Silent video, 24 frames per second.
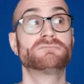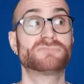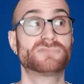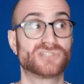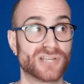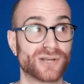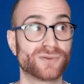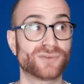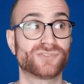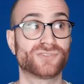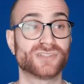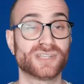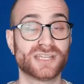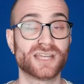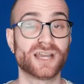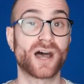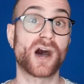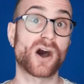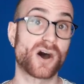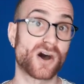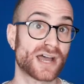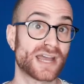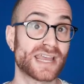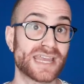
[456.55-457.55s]
Chelsea
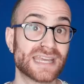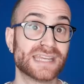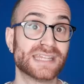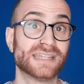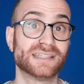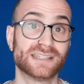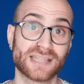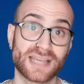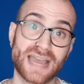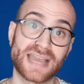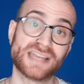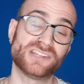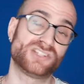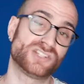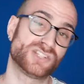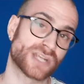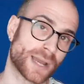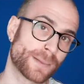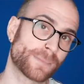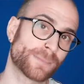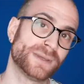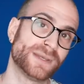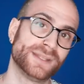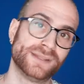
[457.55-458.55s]
are in a
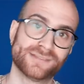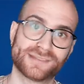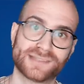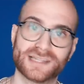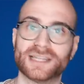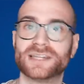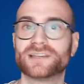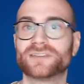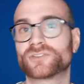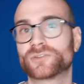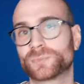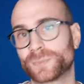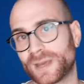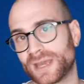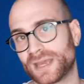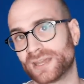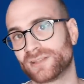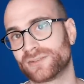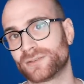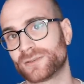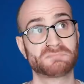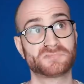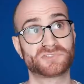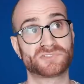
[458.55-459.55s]
Champions League space.